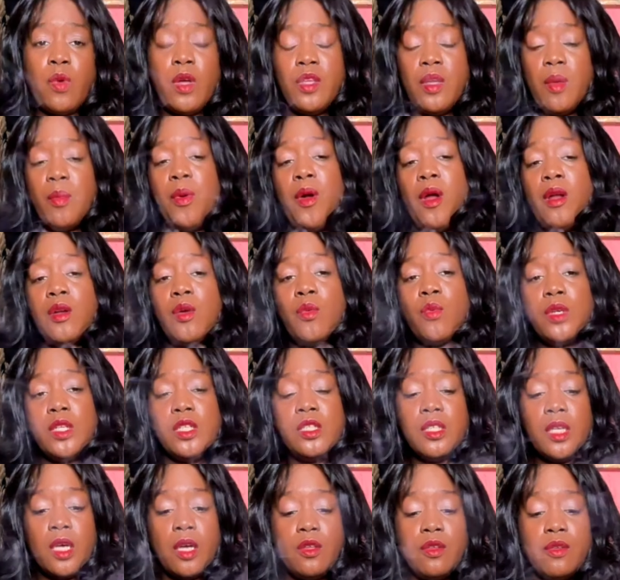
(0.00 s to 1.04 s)
what your partner want to
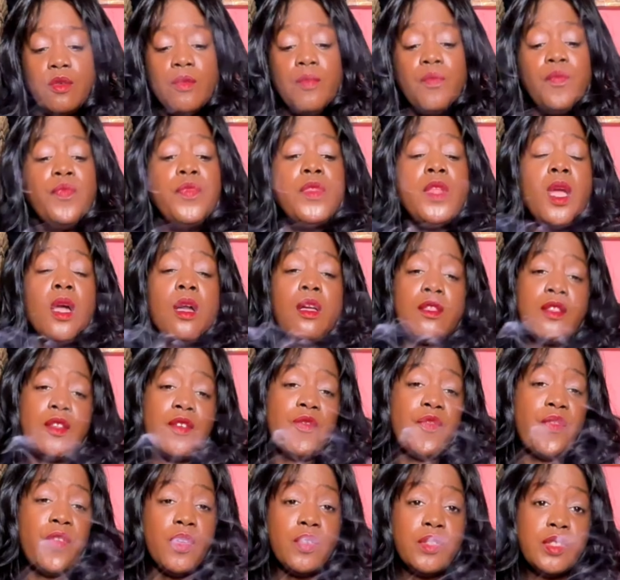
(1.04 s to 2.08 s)
tell you, the
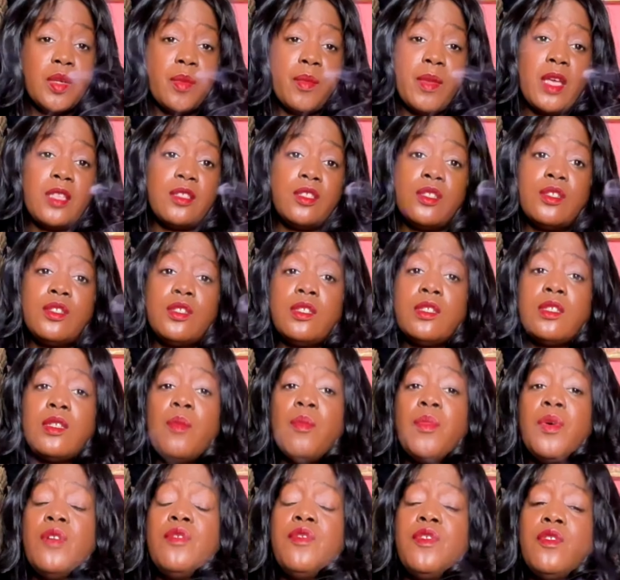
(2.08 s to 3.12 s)
future messages, and
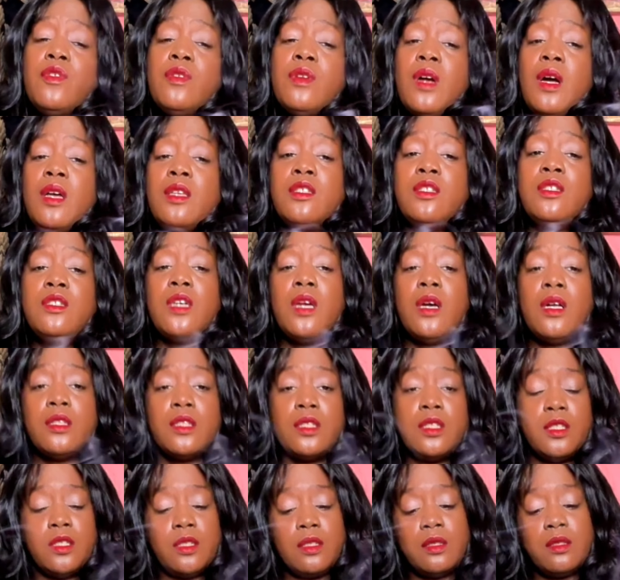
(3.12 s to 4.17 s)
both of you guys'
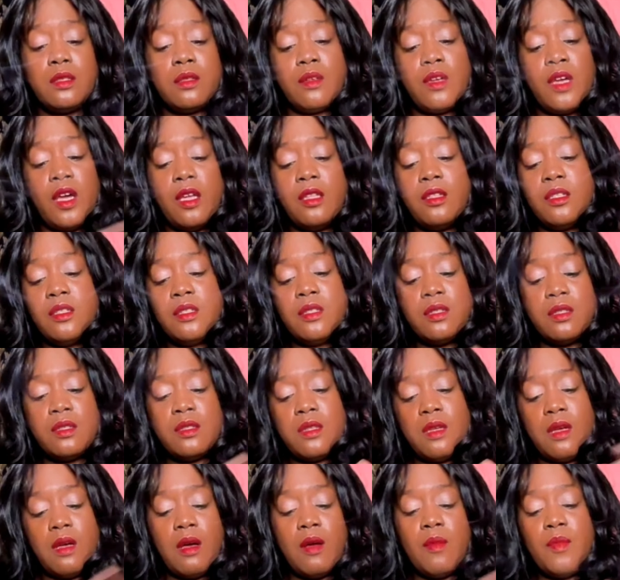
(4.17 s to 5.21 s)
challenges. Okay, this is
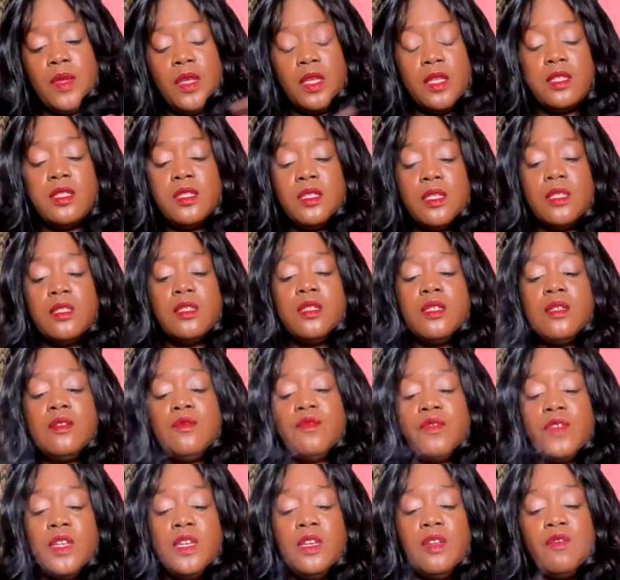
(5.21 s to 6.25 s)
um extended
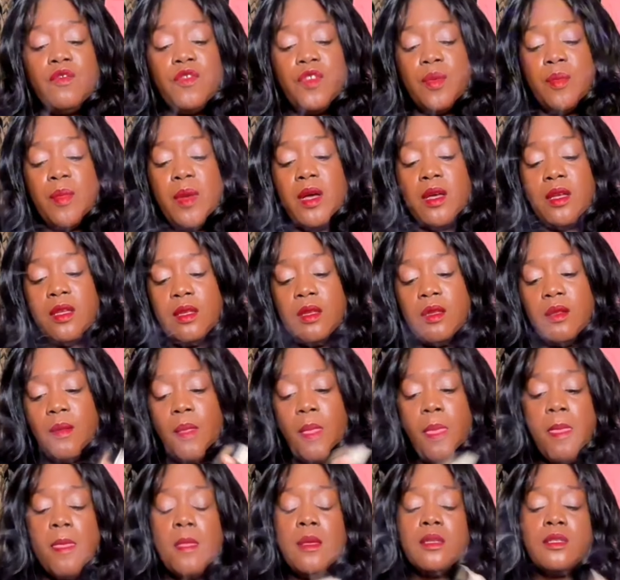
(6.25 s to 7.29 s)
reading for my
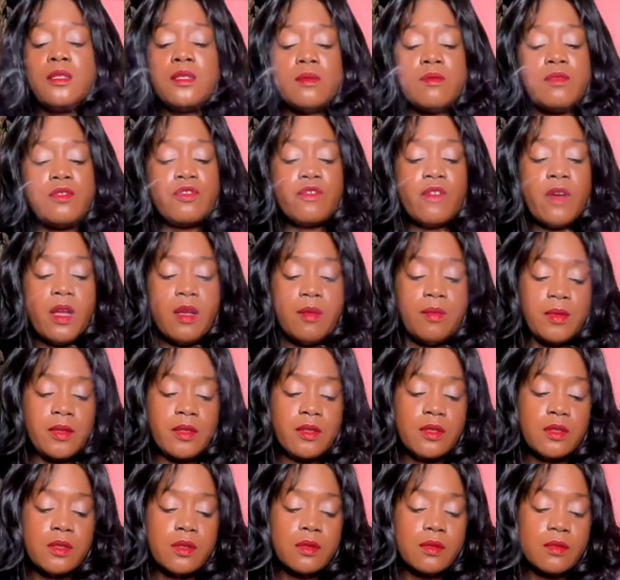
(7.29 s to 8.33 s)

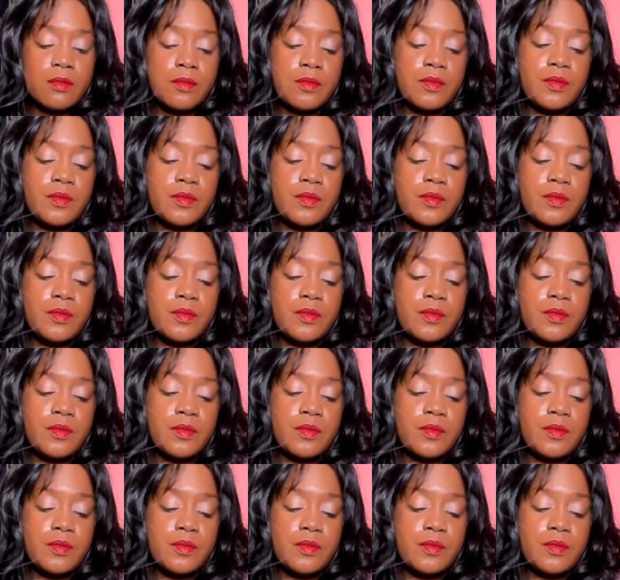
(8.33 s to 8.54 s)
subscribers.